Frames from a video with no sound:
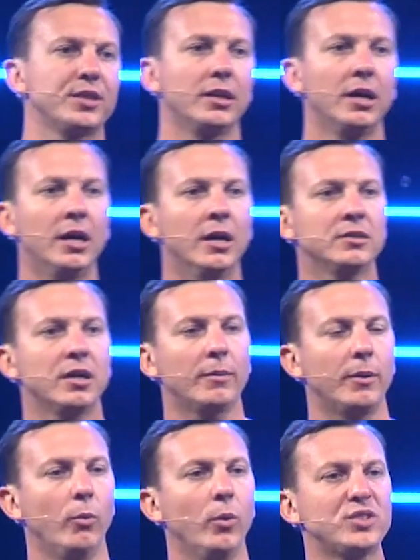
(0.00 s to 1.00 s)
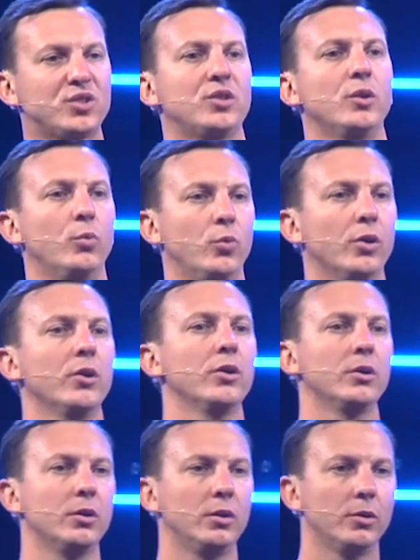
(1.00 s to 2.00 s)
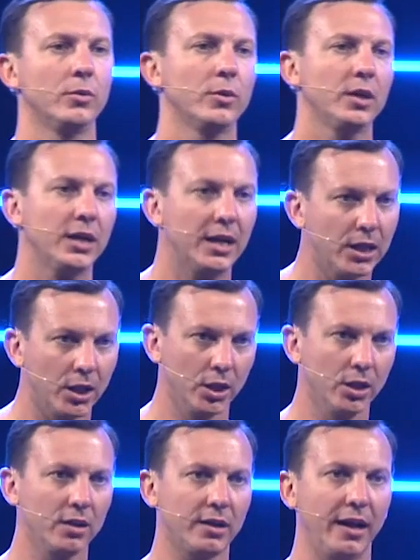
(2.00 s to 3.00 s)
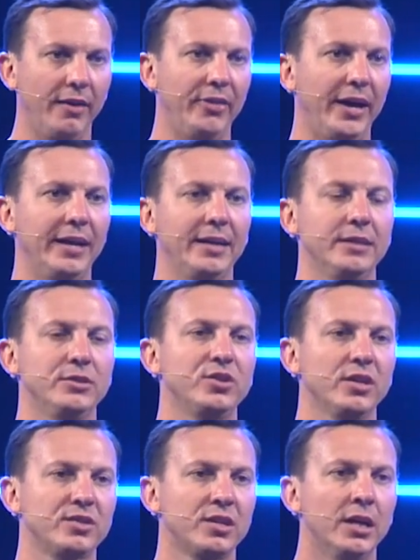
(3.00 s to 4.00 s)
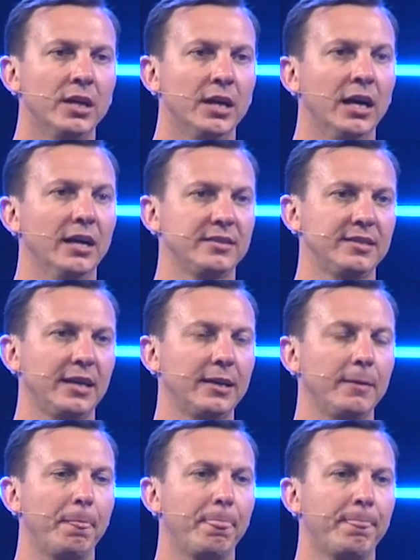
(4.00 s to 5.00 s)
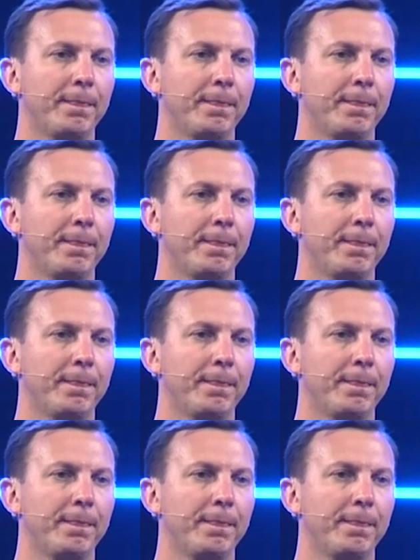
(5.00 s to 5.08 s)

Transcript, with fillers: that talk about what's the Word. We're going to kind of look at that in just a second.